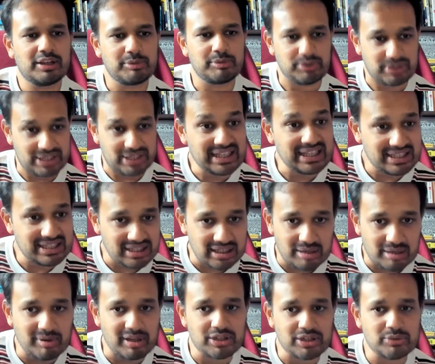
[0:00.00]
I suppose, Hindi
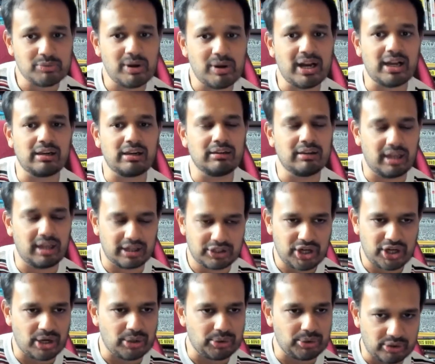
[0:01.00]
cinema as well, like
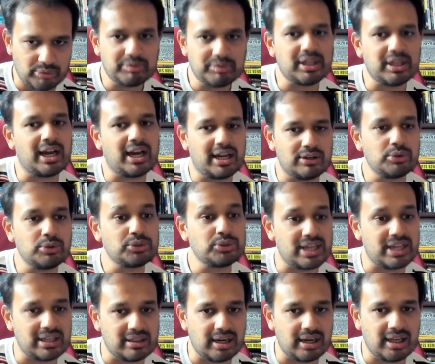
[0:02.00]
Shravani Gupta and
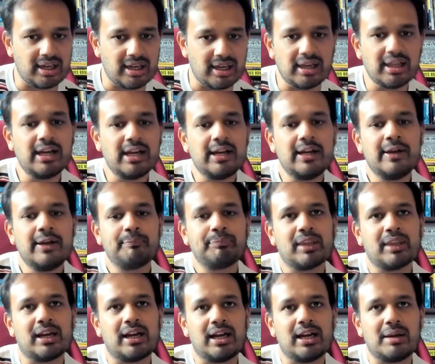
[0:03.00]
Hussein Dalal,
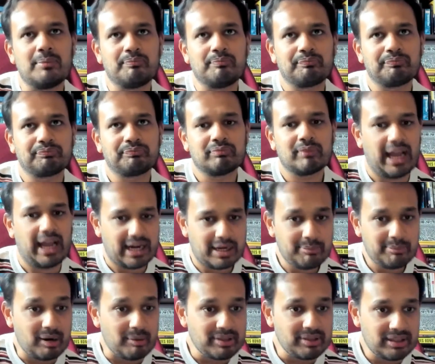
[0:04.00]

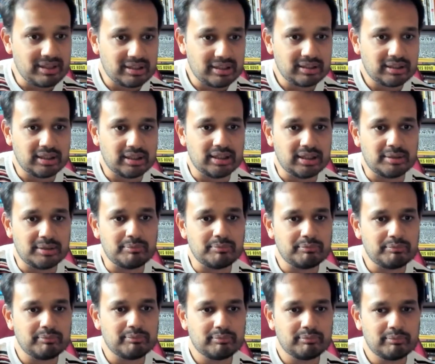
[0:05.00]
and Plabita,
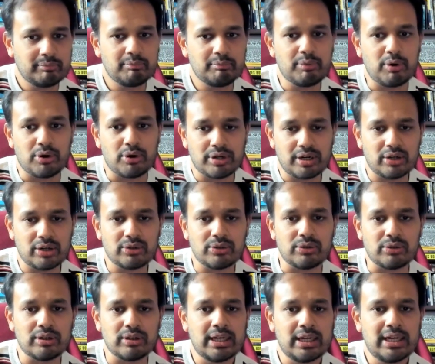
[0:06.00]

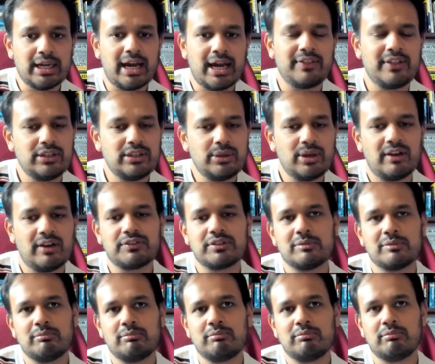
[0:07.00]
Borthakur. And then you have
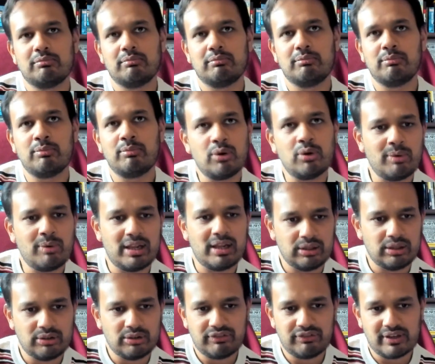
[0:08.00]
some more
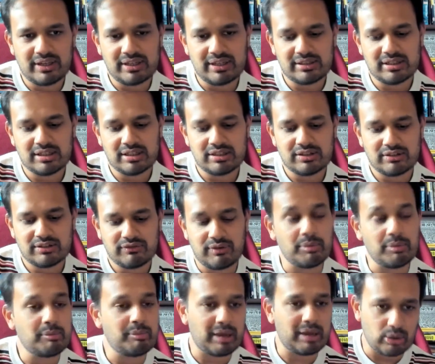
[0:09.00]
well-known faces
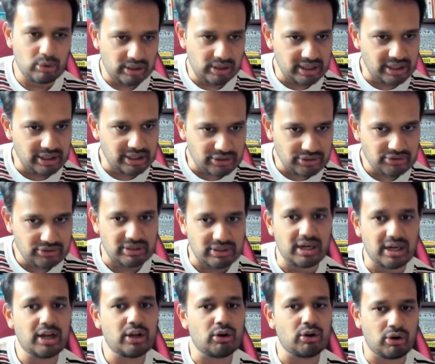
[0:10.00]
from the Bengali
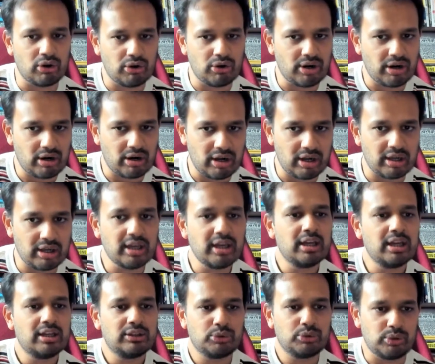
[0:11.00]
industry, like Ongona Rai,
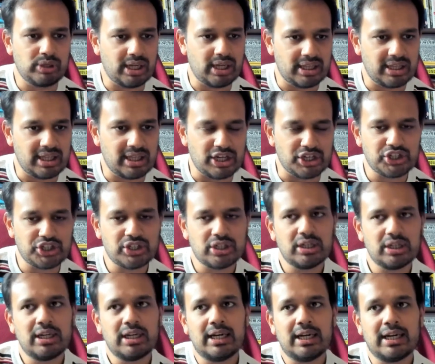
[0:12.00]
Tuhina
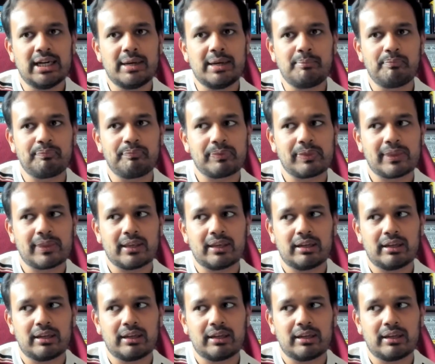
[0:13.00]
Dash. Um,